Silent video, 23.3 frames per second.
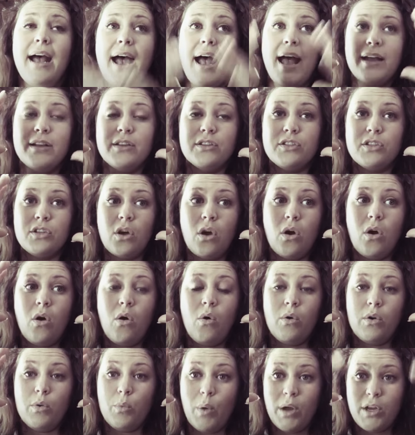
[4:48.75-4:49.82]
And
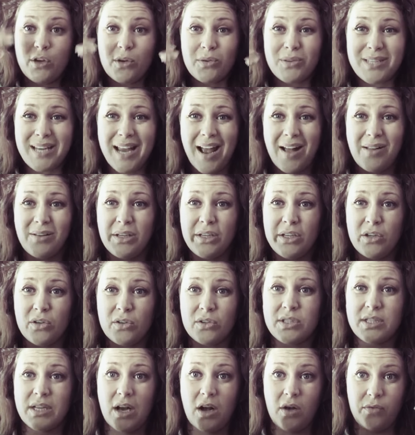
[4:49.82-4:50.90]
so what you're telling
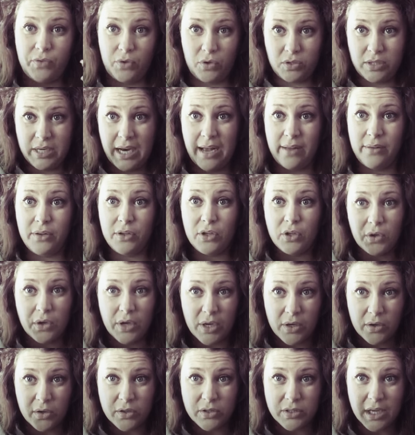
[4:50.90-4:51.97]
yourself, you're telling your
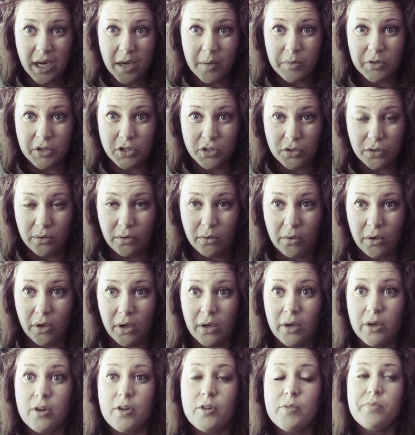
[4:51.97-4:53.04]
inner
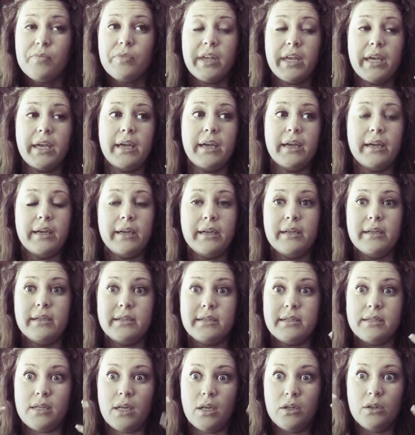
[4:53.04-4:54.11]
saboteur
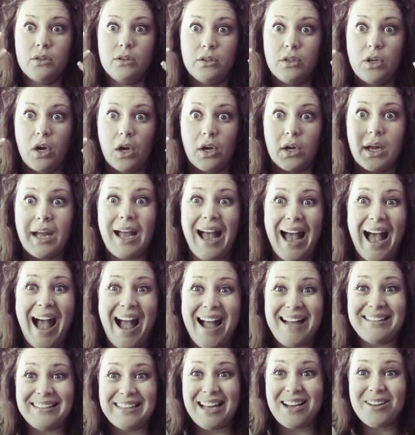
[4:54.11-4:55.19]
is, look,
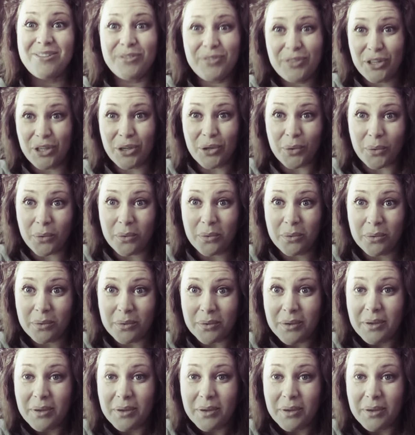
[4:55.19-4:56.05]
I love you.